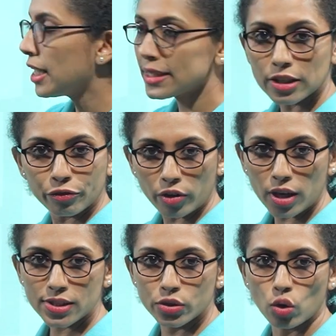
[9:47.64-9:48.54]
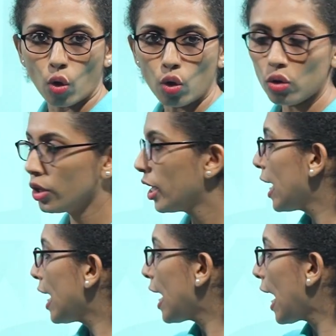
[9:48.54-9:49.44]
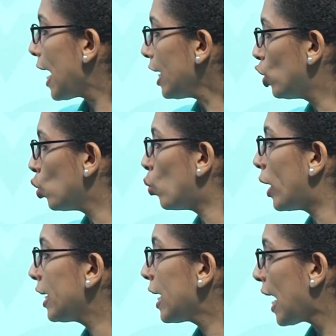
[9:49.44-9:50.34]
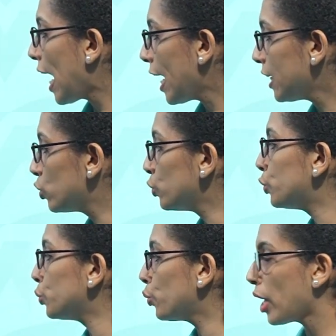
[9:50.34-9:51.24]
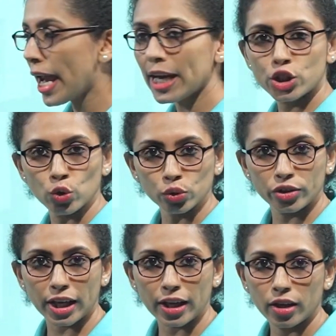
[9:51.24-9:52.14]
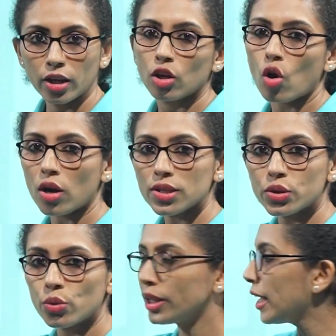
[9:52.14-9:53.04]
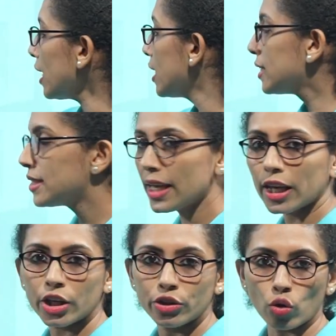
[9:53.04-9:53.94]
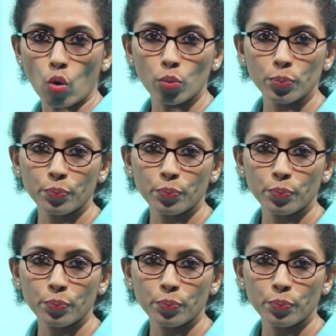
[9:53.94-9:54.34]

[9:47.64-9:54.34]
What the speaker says: is the first row, A21, A22, A23 constitute the second row.